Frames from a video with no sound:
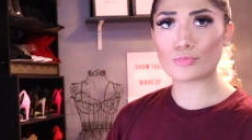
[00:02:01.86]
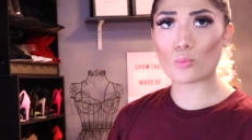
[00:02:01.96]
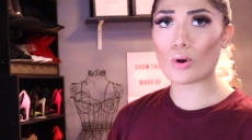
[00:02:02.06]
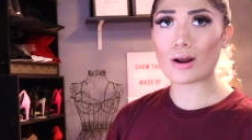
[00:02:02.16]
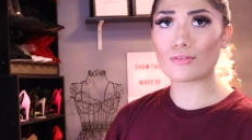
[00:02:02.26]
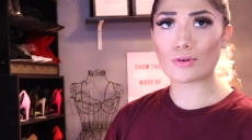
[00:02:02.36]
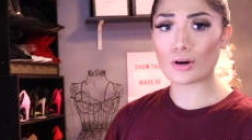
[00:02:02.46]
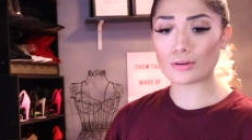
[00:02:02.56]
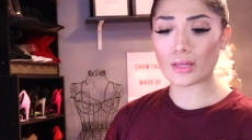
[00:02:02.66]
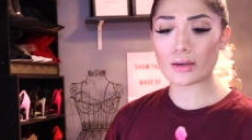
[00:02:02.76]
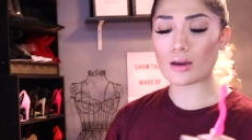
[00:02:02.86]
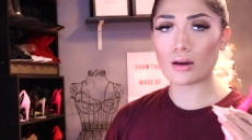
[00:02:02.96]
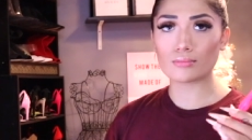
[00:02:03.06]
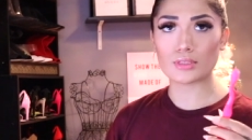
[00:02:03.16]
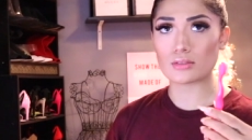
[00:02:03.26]
whatever. Like
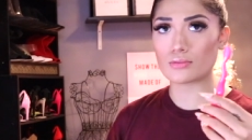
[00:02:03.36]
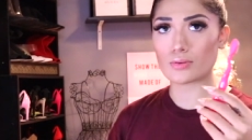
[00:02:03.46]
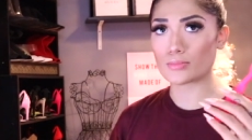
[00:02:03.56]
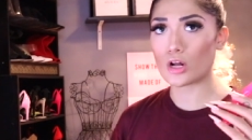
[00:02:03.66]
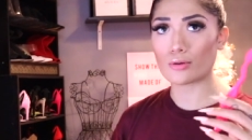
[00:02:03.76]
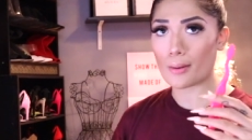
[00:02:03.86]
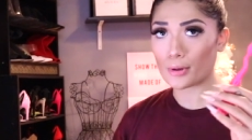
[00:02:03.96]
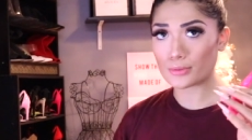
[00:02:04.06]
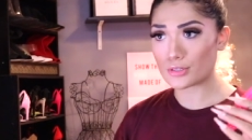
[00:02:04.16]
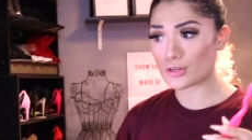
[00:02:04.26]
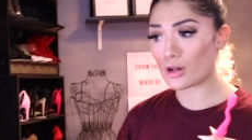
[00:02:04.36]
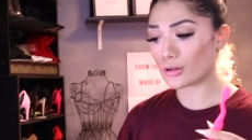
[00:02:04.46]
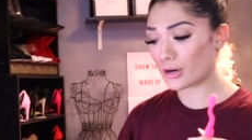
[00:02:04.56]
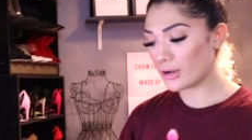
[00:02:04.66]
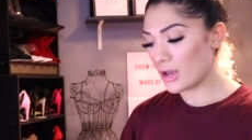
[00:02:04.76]
this is from Dollarama, it was a
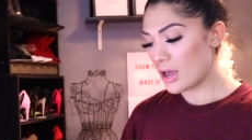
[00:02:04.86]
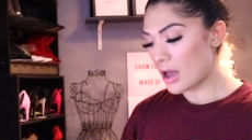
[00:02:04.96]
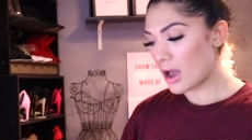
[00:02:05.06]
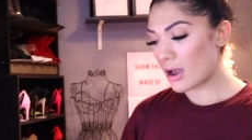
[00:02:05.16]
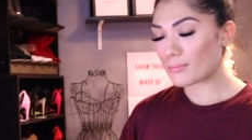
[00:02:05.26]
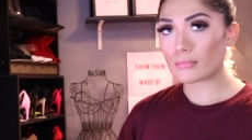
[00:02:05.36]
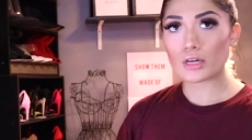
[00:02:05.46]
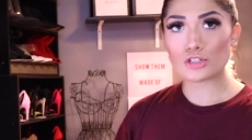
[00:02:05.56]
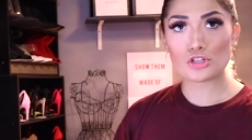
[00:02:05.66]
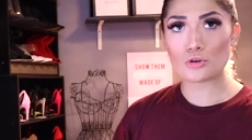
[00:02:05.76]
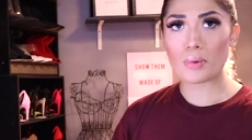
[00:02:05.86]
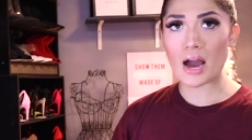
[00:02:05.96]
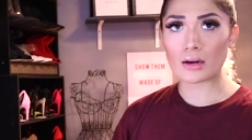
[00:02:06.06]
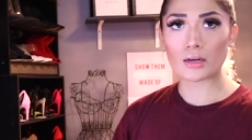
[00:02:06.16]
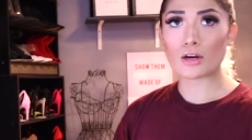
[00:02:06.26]
dollar. Um, a two
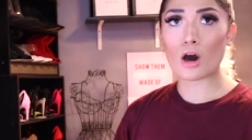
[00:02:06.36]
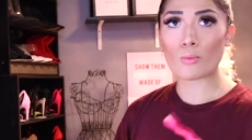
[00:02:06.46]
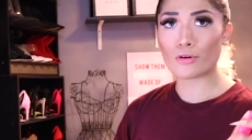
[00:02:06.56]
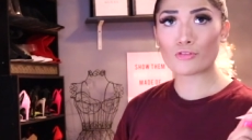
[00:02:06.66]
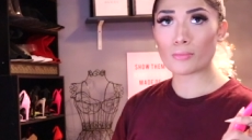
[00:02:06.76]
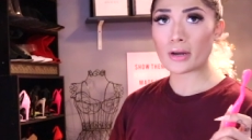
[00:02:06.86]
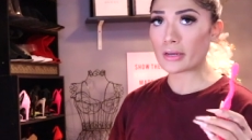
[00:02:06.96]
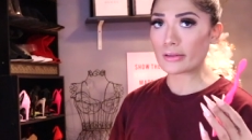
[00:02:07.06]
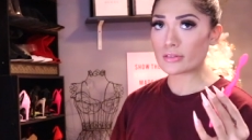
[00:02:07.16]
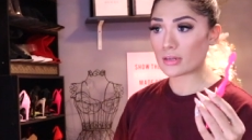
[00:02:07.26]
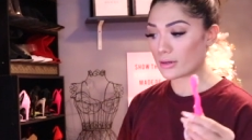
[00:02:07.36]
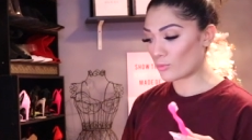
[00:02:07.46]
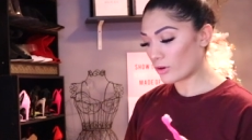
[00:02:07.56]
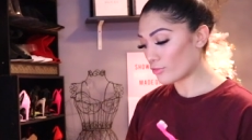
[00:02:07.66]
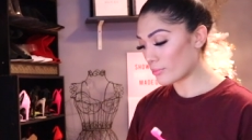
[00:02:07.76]
pack, I got one for my niece and
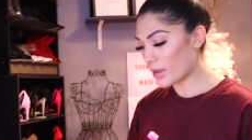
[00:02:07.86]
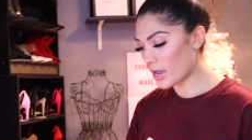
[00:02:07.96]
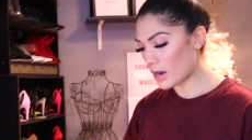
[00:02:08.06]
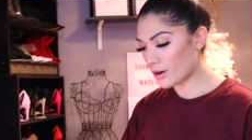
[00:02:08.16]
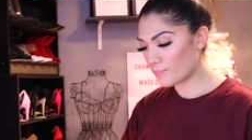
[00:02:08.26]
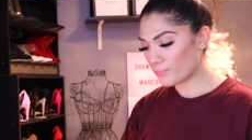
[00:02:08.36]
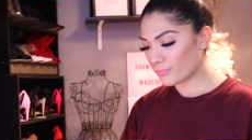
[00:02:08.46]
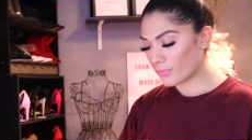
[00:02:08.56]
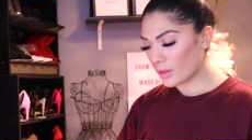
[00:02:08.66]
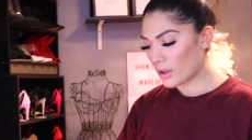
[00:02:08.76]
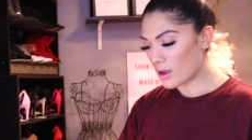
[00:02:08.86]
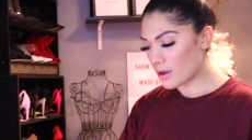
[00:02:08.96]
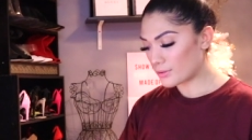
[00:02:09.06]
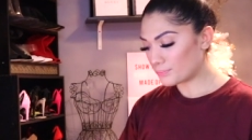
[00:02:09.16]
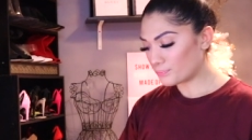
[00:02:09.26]
one for my hair.
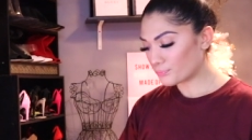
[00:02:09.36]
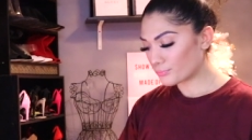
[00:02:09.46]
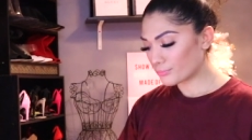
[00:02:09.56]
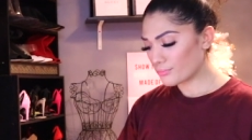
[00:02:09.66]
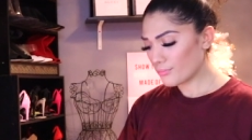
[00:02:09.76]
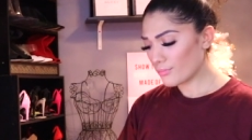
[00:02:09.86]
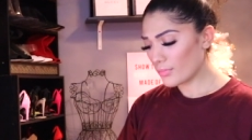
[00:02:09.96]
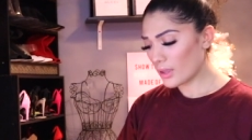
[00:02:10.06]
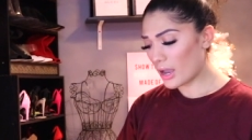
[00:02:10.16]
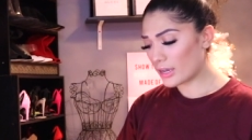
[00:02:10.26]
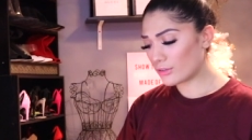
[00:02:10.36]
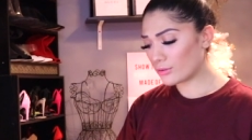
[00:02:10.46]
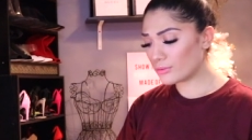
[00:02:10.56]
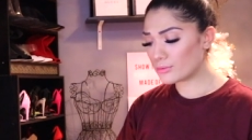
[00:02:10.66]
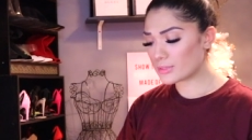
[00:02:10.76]
Um, I
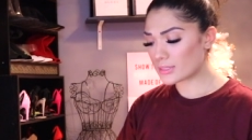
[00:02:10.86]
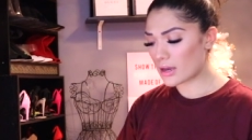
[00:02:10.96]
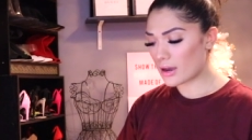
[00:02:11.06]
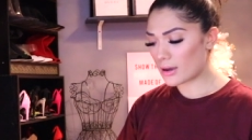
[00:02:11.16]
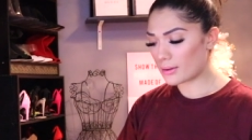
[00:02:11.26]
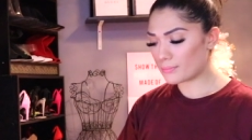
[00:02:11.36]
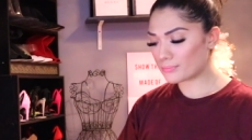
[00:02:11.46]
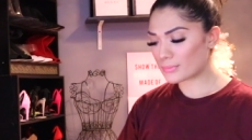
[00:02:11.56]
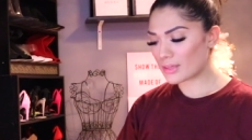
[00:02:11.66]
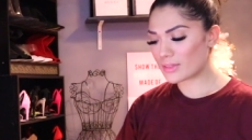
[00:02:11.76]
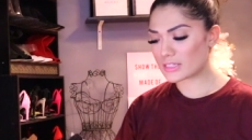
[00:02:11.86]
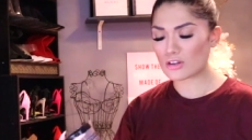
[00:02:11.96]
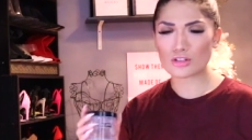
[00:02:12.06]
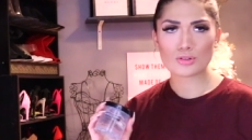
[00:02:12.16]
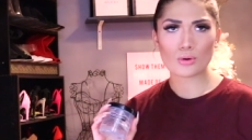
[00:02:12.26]
use um, this
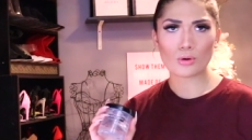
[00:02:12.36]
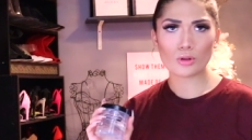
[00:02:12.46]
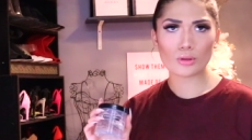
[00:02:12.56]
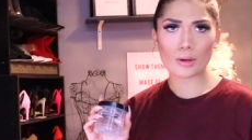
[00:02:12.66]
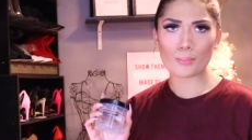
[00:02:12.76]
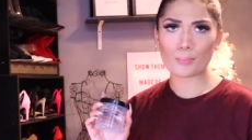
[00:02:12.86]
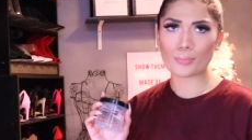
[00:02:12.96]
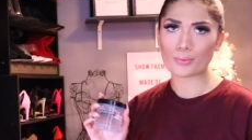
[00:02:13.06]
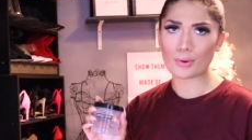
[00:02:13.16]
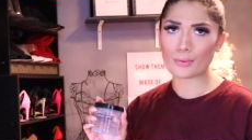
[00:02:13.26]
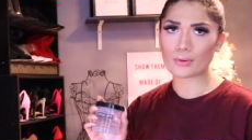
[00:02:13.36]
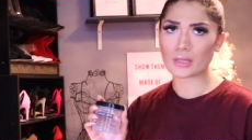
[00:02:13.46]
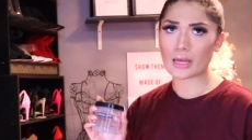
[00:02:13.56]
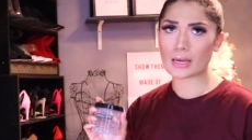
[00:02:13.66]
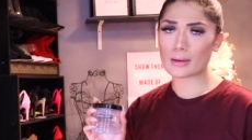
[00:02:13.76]
Ultra Hold
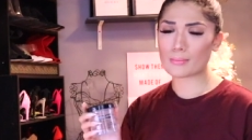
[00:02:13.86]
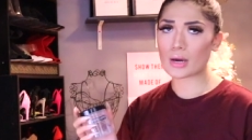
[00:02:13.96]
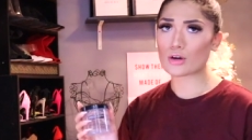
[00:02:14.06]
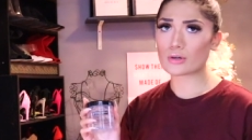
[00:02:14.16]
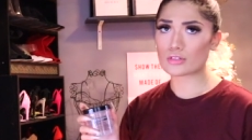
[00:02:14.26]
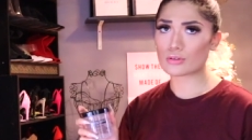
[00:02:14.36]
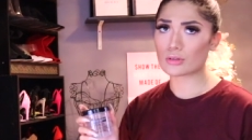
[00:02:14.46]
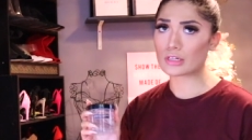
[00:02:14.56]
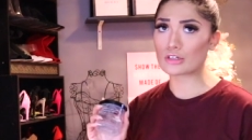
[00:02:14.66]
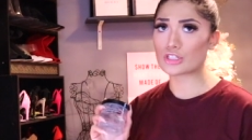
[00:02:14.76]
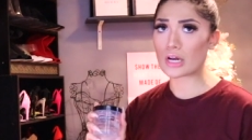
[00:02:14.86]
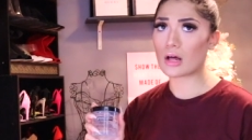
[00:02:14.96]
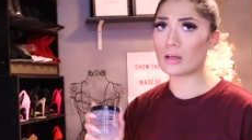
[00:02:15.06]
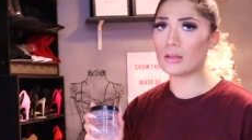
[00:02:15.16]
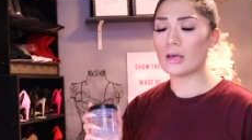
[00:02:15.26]
Proclaim Crystal Clear
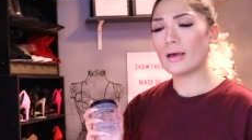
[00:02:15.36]
Gel